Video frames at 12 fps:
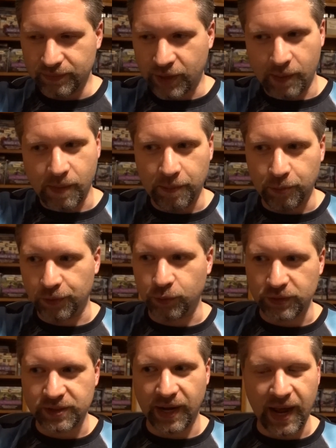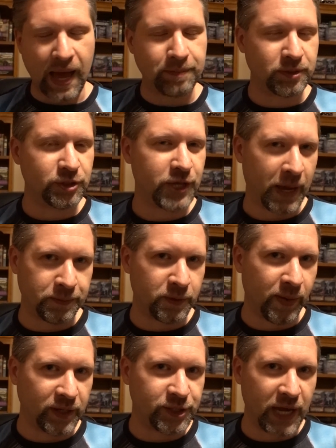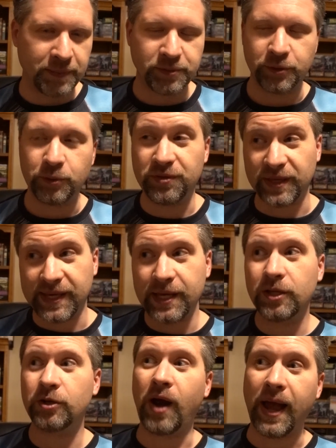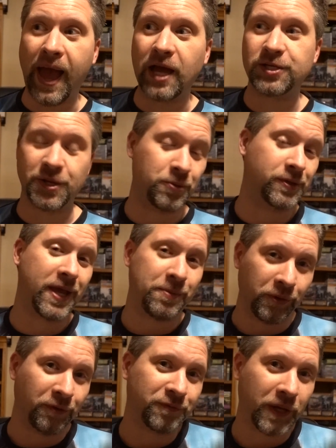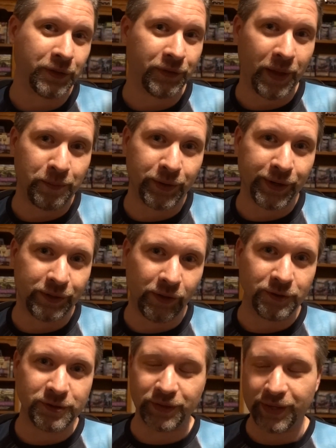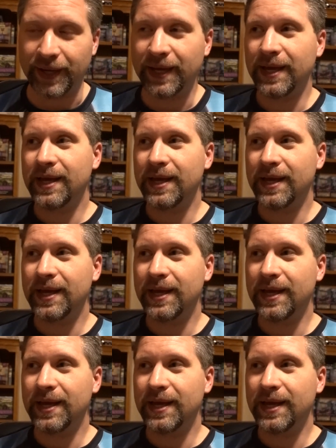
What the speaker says: come up with what's going to happen chapter by chapter. With the healer, I actually was able to follow that pretty closely.